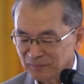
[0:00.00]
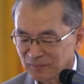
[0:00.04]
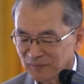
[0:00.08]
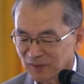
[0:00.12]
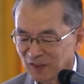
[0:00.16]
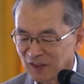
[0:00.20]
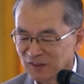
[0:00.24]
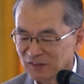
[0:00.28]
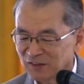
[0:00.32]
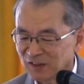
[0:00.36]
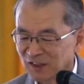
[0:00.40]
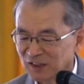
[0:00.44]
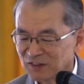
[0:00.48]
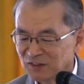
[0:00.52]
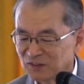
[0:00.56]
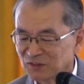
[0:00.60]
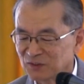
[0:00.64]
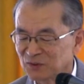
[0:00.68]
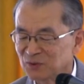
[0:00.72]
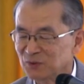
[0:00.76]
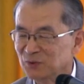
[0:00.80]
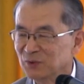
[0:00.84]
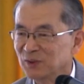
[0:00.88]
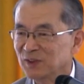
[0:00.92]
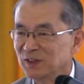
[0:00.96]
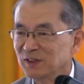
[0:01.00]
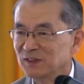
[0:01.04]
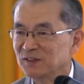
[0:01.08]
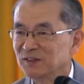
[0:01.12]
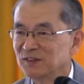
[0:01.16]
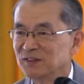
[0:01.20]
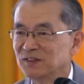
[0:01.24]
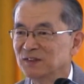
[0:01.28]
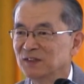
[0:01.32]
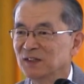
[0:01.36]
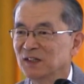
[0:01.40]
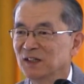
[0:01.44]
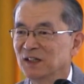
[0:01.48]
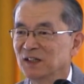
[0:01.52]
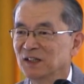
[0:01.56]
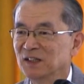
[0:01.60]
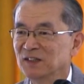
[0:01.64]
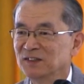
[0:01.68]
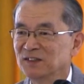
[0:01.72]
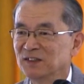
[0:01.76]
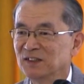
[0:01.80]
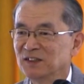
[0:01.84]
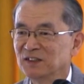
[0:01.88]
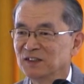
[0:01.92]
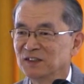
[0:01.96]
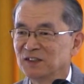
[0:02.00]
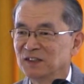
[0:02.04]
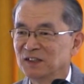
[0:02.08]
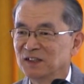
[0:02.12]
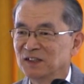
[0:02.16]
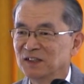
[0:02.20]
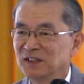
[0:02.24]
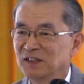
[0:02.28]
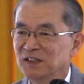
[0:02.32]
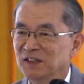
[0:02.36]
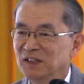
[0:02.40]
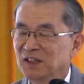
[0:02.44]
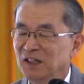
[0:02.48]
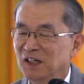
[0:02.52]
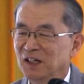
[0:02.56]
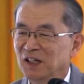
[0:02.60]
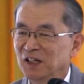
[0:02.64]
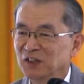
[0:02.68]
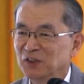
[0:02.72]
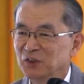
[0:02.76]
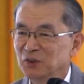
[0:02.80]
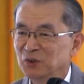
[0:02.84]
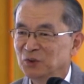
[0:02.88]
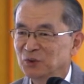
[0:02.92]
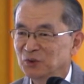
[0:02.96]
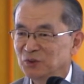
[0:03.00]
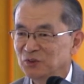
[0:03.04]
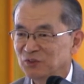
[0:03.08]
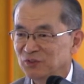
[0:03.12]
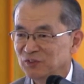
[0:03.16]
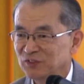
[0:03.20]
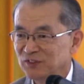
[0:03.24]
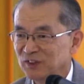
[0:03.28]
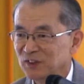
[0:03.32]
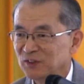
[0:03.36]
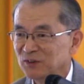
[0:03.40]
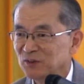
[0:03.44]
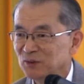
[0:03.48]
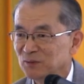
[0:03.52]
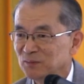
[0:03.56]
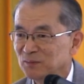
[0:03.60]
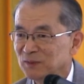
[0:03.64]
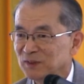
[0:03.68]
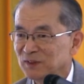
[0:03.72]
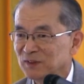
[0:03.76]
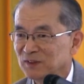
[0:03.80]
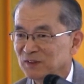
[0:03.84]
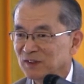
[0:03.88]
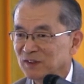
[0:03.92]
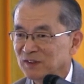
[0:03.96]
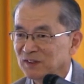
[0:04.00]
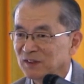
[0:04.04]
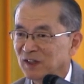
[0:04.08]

that creates such a huge resentment and